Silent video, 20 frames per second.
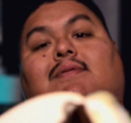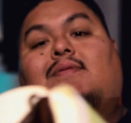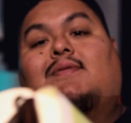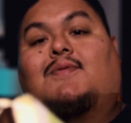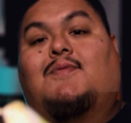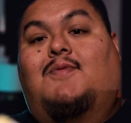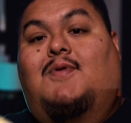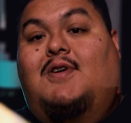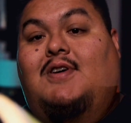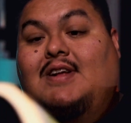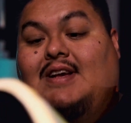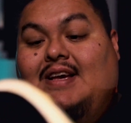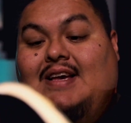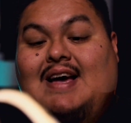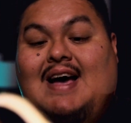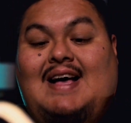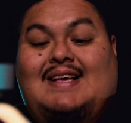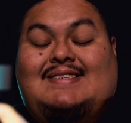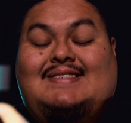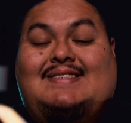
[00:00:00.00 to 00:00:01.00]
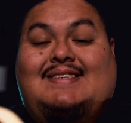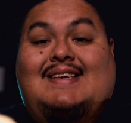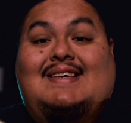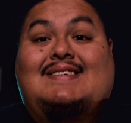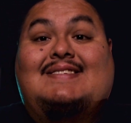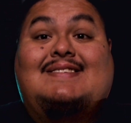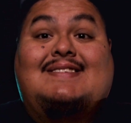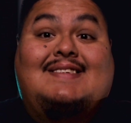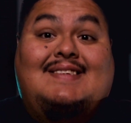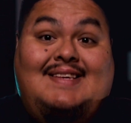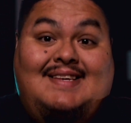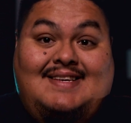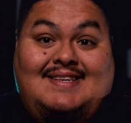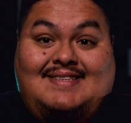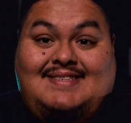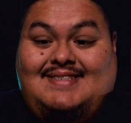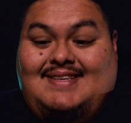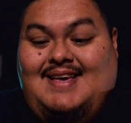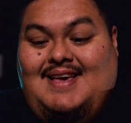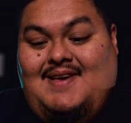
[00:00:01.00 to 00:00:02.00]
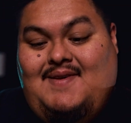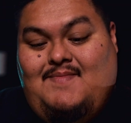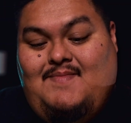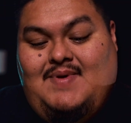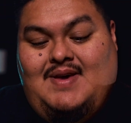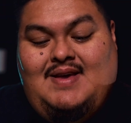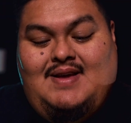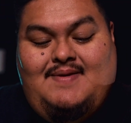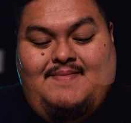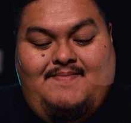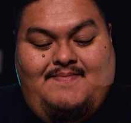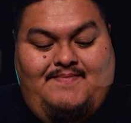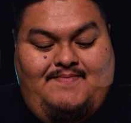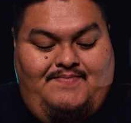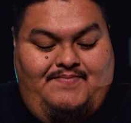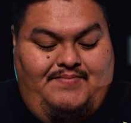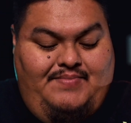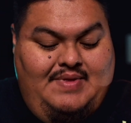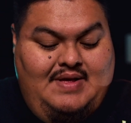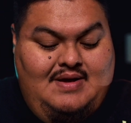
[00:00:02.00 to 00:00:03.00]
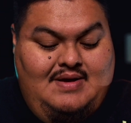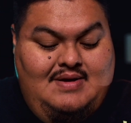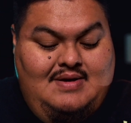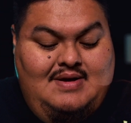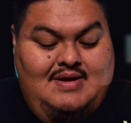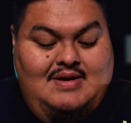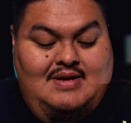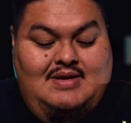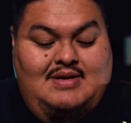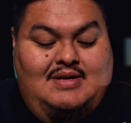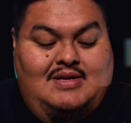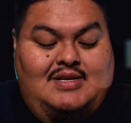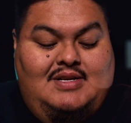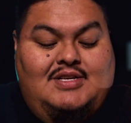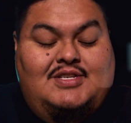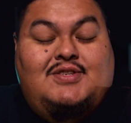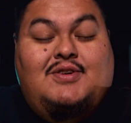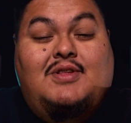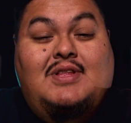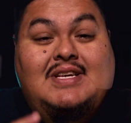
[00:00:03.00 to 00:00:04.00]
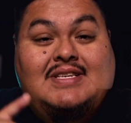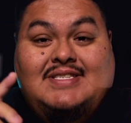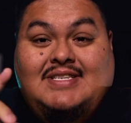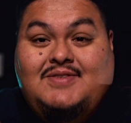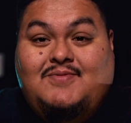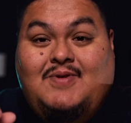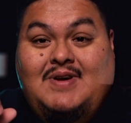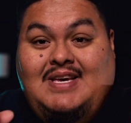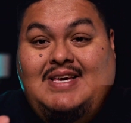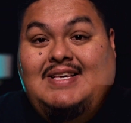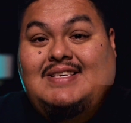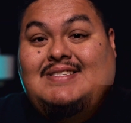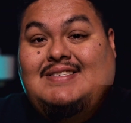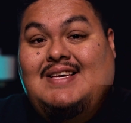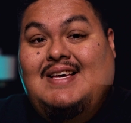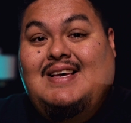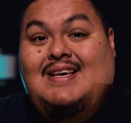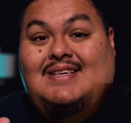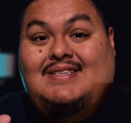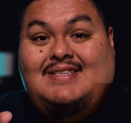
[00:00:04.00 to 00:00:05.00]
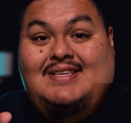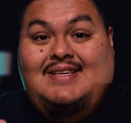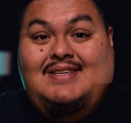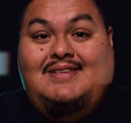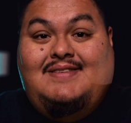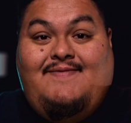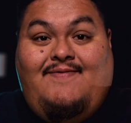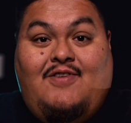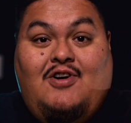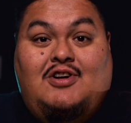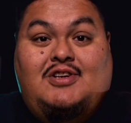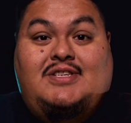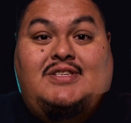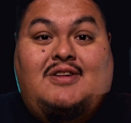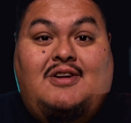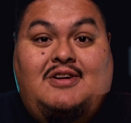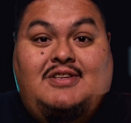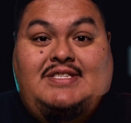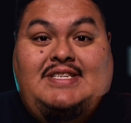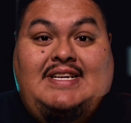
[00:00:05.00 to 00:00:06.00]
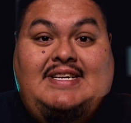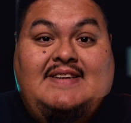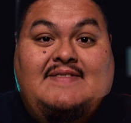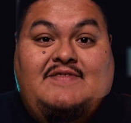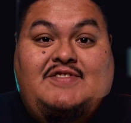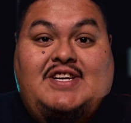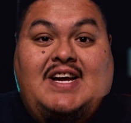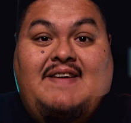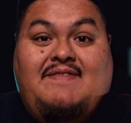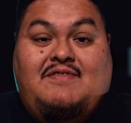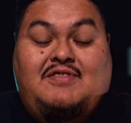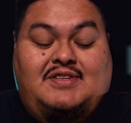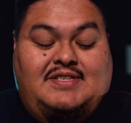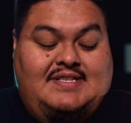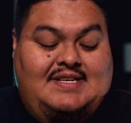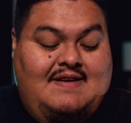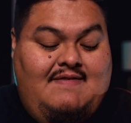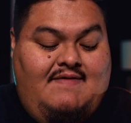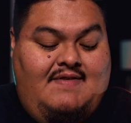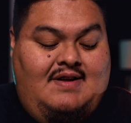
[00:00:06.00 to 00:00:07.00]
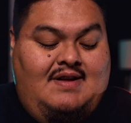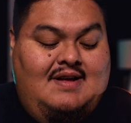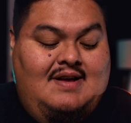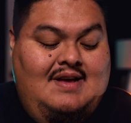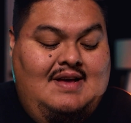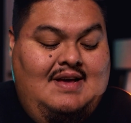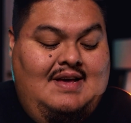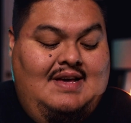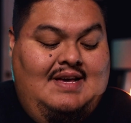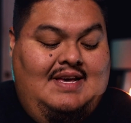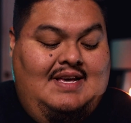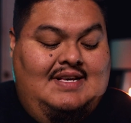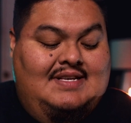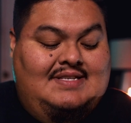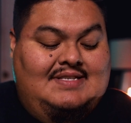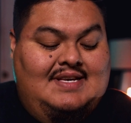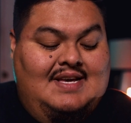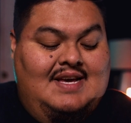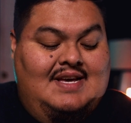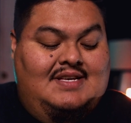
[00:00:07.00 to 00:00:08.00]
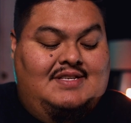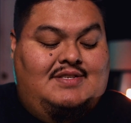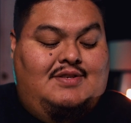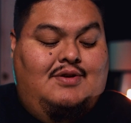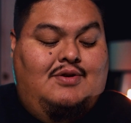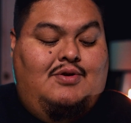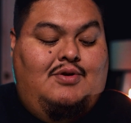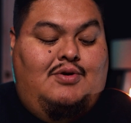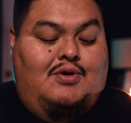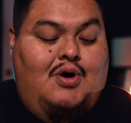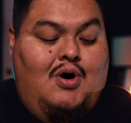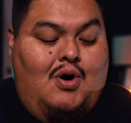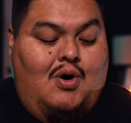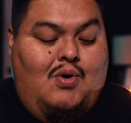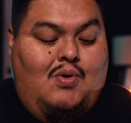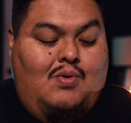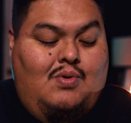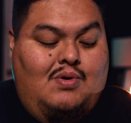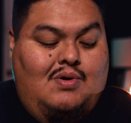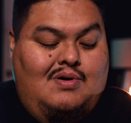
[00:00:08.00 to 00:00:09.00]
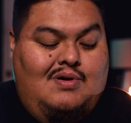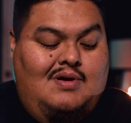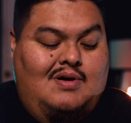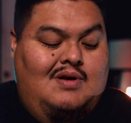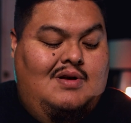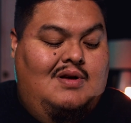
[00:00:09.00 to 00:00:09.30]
The word of God says this, amen. So, this is what he says in verse 13 of chapter 7. He says, Go,